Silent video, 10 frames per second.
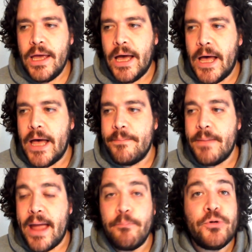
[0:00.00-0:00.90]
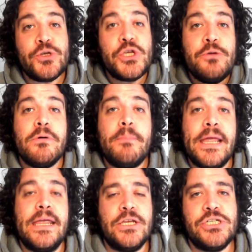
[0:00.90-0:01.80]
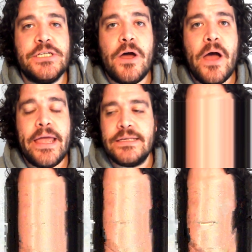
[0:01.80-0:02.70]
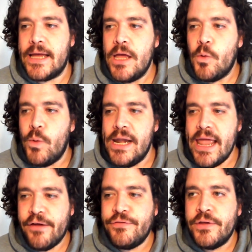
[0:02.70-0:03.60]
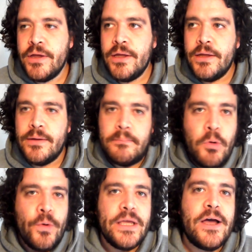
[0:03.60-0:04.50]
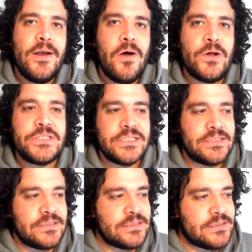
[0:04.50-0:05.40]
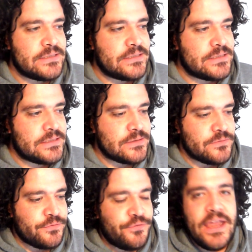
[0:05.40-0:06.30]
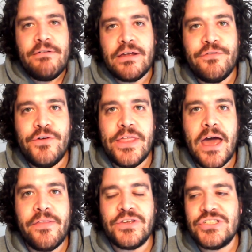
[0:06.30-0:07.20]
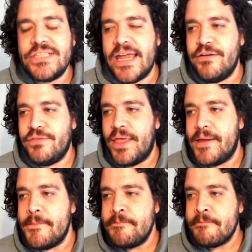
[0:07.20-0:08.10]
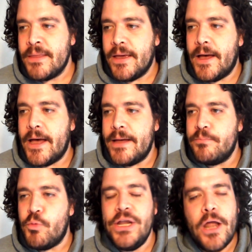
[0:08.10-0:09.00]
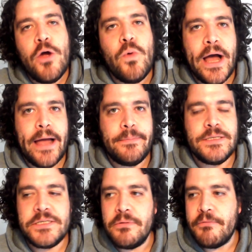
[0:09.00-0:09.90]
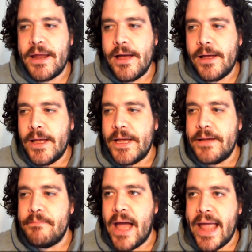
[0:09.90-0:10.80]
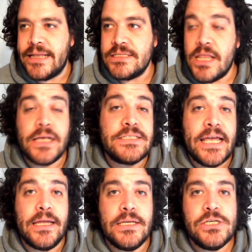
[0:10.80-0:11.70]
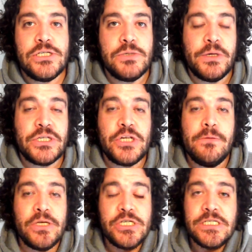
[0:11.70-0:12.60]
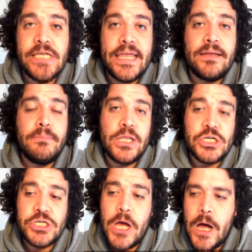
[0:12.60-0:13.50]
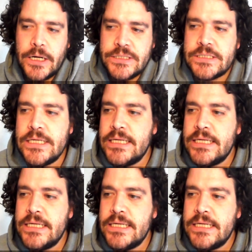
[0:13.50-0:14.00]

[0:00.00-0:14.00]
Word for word: Um, and presumably she dies, and uh, we're left mourning her loss and fearing for the others' safety. Um, we know what happened to Maria, um, and like I say, she, we assume that she's taken by the sharks,